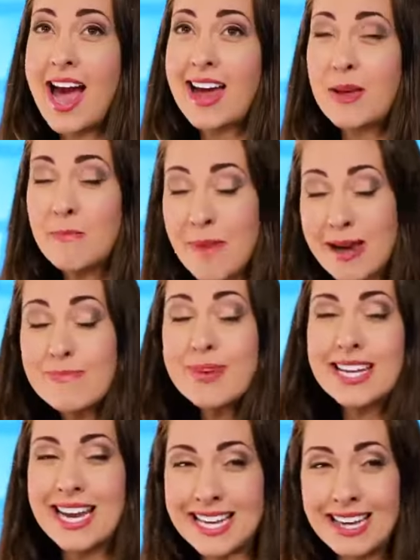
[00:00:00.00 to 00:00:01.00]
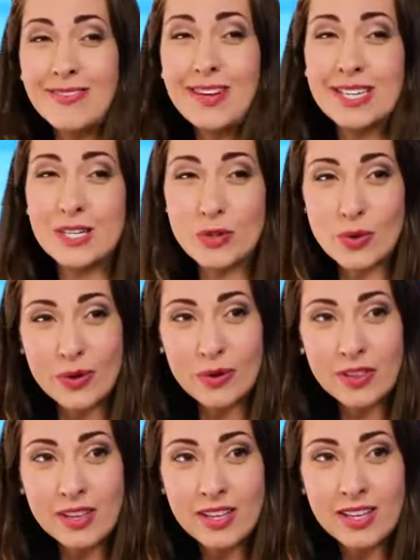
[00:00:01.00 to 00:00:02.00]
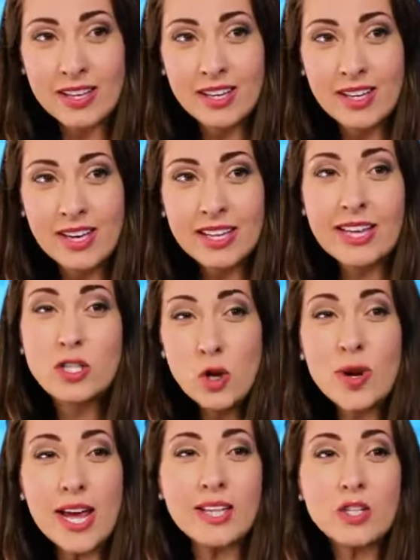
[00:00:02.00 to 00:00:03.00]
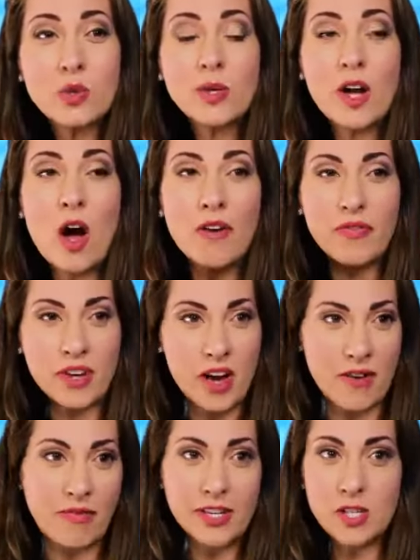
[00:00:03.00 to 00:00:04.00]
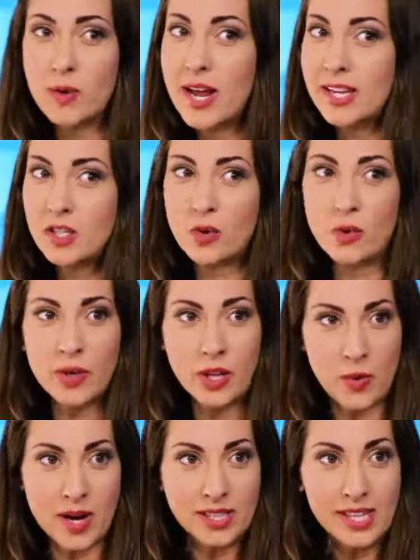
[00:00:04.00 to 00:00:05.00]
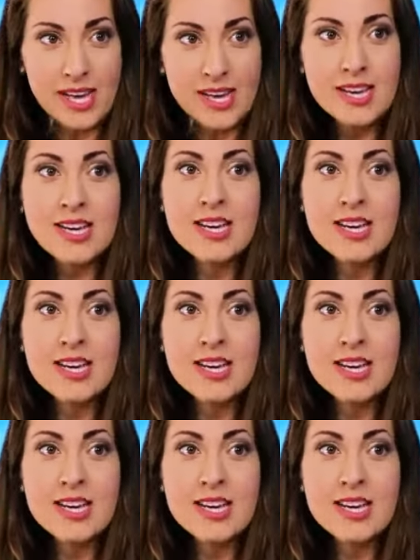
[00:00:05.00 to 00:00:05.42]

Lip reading: and it might be an inconvenient truth. Like, don't answer it off the cuff. Like, don't answer it really quickly.